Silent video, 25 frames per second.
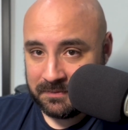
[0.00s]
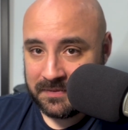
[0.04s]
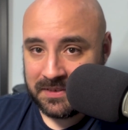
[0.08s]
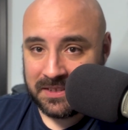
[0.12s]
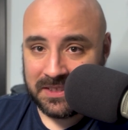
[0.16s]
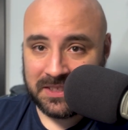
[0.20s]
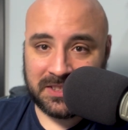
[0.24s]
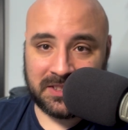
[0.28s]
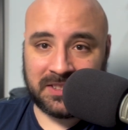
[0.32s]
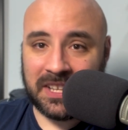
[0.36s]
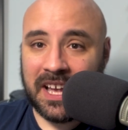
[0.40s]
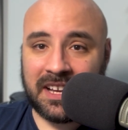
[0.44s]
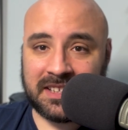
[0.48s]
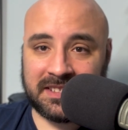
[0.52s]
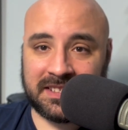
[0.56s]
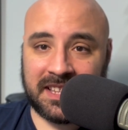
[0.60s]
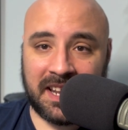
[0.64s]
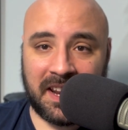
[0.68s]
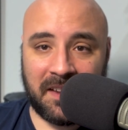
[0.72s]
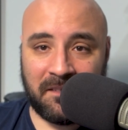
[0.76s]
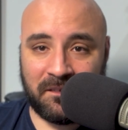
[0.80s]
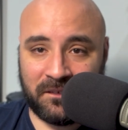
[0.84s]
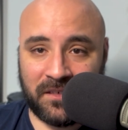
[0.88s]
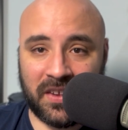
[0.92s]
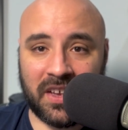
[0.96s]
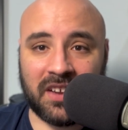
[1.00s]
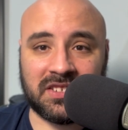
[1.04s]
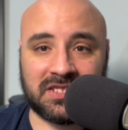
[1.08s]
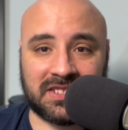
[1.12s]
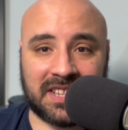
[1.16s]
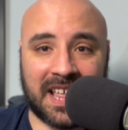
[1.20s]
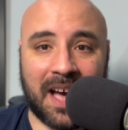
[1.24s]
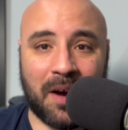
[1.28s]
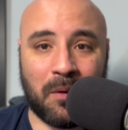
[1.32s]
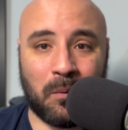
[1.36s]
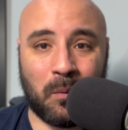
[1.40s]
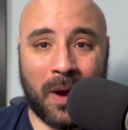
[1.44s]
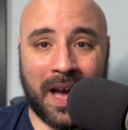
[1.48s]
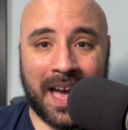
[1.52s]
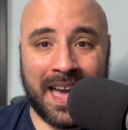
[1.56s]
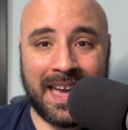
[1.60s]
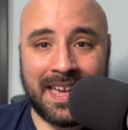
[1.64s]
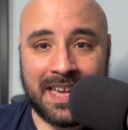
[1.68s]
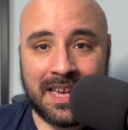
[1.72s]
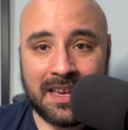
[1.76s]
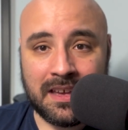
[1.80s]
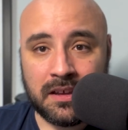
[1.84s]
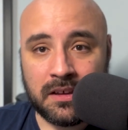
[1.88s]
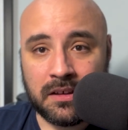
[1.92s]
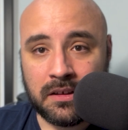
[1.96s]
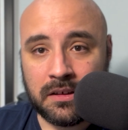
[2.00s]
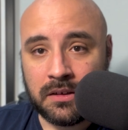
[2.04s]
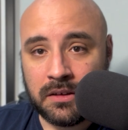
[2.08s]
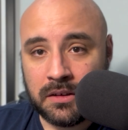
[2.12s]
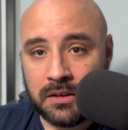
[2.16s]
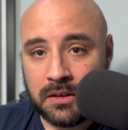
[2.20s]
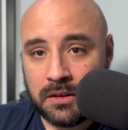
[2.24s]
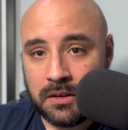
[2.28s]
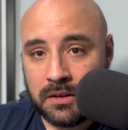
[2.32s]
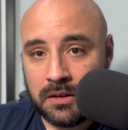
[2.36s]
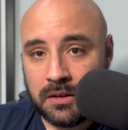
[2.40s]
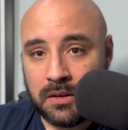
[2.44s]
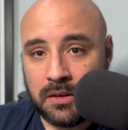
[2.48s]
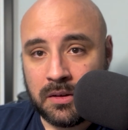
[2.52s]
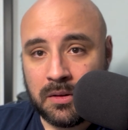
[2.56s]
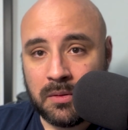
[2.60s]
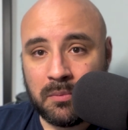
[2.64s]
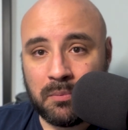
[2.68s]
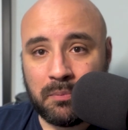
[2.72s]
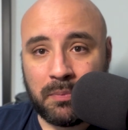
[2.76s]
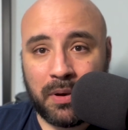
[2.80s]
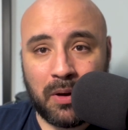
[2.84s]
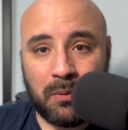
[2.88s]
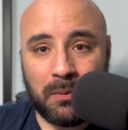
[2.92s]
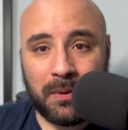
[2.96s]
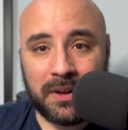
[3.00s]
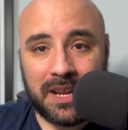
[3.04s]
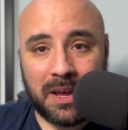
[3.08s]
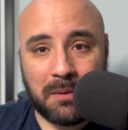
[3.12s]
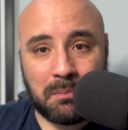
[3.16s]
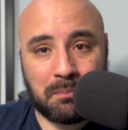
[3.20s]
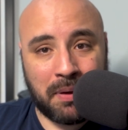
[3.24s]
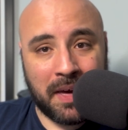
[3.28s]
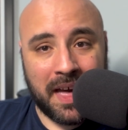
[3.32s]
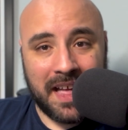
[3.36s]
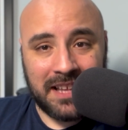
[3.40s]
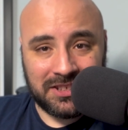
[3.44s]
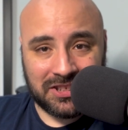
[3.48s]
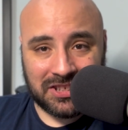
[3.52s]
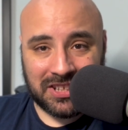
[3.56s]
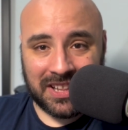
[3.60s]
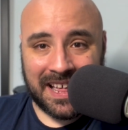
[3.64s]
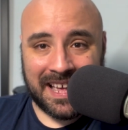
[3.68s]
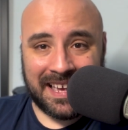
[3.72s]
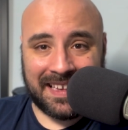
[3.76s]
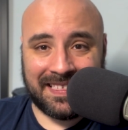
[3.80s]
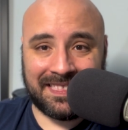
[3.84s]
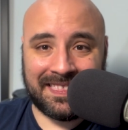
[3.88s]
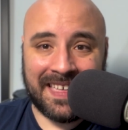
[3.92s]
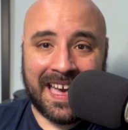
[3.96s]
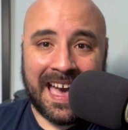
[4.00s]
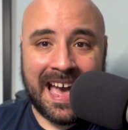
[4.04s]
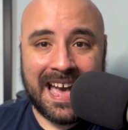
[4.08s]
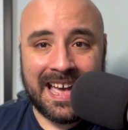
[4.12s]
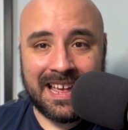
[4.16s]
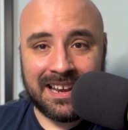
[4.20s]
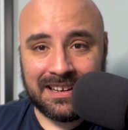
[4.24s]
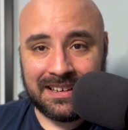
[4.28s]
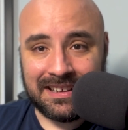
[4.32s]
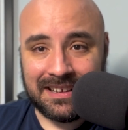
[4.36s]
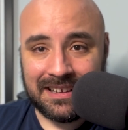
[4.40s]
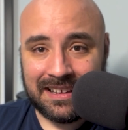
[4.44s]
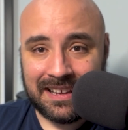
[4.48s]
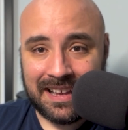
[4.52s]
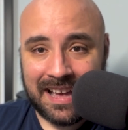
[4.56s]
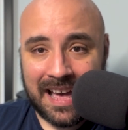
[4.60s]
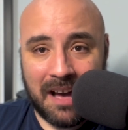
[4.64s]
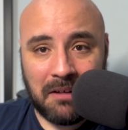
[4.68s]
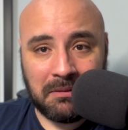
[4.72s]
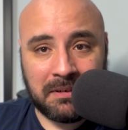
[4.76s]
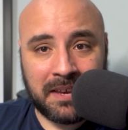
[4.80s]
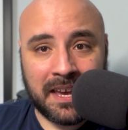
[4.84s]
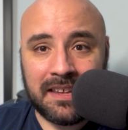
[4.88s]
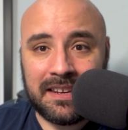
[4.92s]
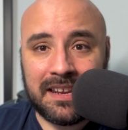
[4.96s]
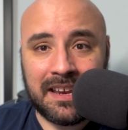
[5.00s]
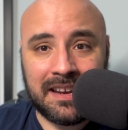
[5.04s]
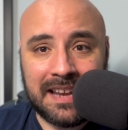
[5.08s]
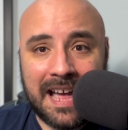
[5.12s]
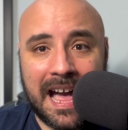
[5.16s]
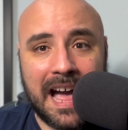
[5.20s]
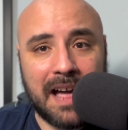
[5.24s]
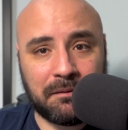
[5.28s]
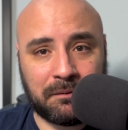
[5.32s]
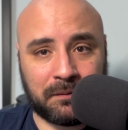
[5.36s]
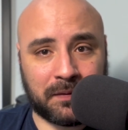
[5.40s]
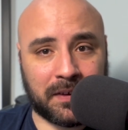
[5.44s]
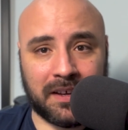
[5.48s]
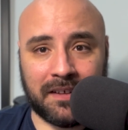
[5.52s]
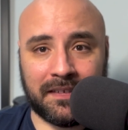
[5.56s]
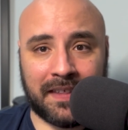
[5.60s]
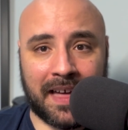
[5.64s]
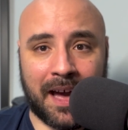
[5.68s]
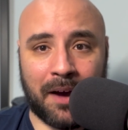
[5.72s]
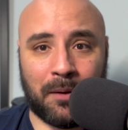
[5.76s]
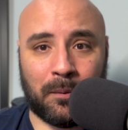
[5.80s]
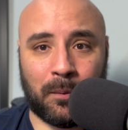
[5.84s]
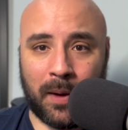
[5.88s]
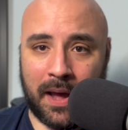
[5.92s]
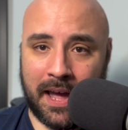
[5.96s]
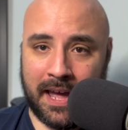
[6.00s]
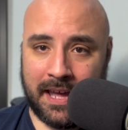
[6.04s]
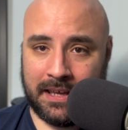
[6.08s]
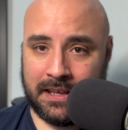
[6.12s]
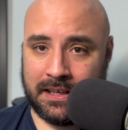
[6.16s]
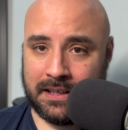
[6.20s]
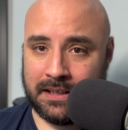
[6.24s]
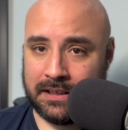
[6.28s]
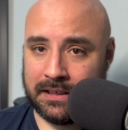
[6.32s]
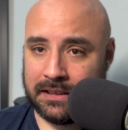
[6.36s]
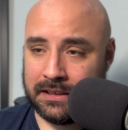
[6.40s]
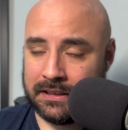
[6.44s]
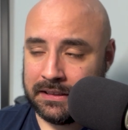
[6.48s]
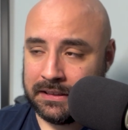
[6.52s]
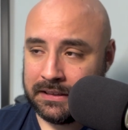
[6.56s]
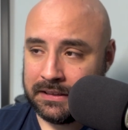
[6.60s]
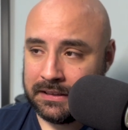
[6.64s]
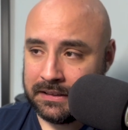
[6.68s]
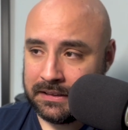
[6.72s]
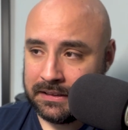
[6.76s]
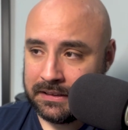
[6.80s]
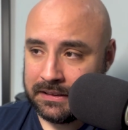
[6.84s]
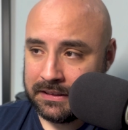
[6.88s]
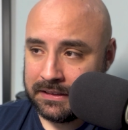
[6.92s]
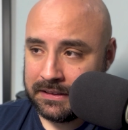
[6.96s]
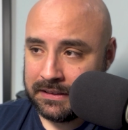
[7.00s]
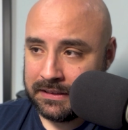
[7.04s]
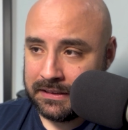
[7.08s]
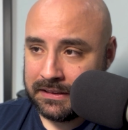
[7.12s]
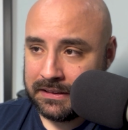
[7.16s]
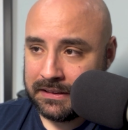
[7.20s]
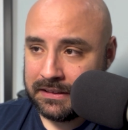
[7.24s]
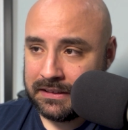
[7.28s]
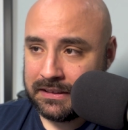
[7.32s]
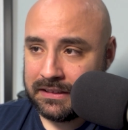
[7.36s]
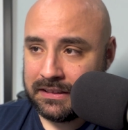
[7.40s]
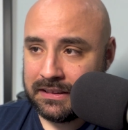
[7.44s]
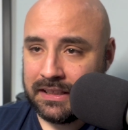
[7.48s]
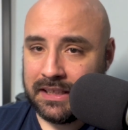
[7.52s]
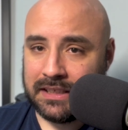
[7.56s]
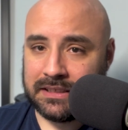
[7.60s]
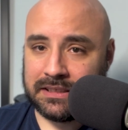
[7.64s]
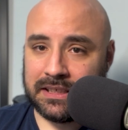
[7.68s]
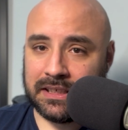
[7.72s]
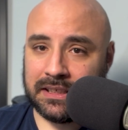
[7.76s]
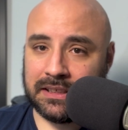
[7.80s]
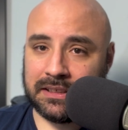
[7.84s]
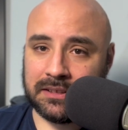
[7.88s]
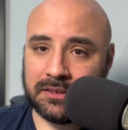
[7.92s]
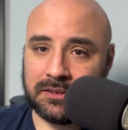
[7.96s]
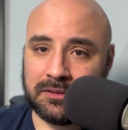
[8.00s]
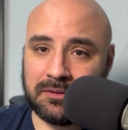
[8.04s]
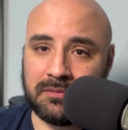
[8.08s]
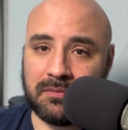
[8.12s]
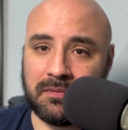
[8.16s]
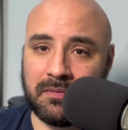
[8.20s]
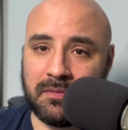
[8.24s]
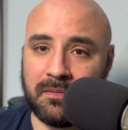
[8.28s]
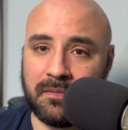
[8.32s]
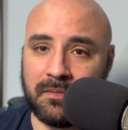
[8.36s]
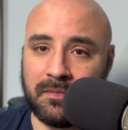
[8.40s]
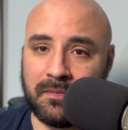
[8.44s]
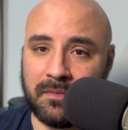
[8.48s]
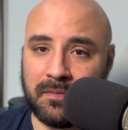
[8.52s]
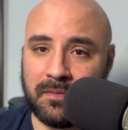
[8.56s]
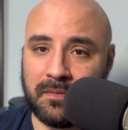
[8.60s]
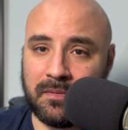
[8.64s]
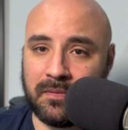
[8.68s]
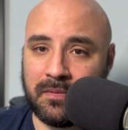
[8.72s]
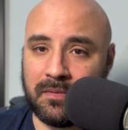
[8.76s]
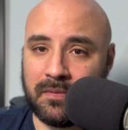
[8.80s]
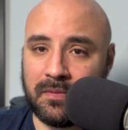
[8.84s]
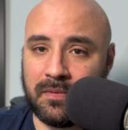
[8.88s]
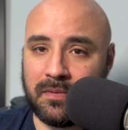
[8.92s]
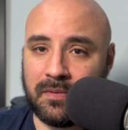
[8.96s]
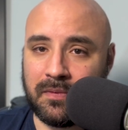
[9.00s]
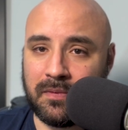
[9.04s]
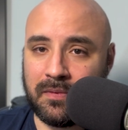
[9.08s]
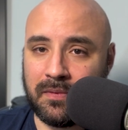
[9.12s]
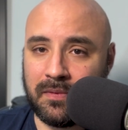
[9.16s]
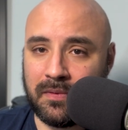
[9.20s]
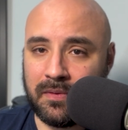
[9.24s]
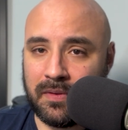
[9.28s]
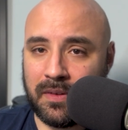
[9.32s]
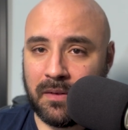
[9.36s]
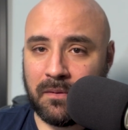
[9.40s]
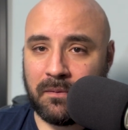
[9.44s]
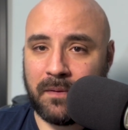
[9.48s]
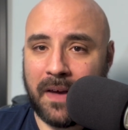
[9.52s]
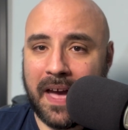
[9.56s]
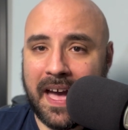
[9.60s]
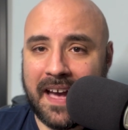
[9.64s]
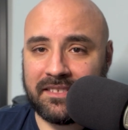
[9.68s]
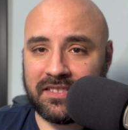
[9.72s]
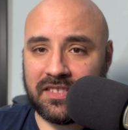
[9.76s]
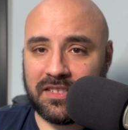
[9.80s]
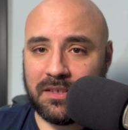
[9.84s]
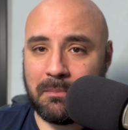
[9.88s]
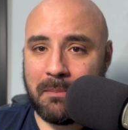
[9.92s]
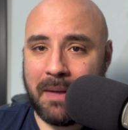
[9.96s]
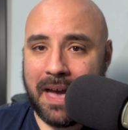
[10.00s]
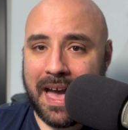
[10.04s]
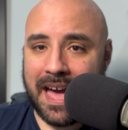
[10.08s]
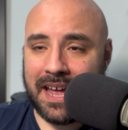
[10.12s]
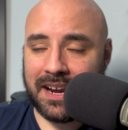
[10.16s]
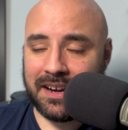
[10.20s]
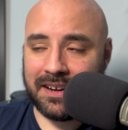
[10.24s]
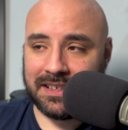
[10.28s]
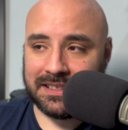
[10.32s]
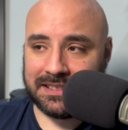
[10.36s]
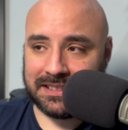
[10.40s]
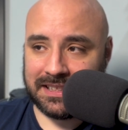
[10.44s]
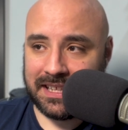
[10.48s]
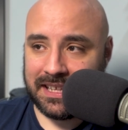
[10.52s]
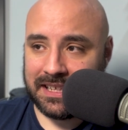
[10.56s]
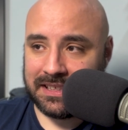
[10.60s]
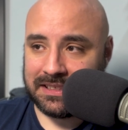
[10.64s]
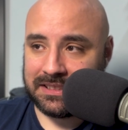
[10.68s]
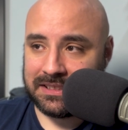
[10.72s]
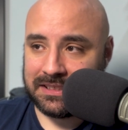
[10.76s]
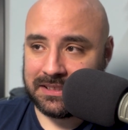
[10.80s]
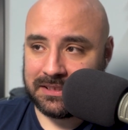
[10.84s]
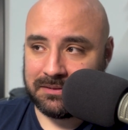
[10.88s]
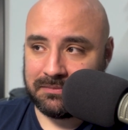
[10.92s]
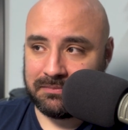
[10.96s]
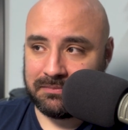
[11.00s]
Sucks that he feels that way. But when you pitch like that, how can you not feel that way? Listen, the fact of the matter is this.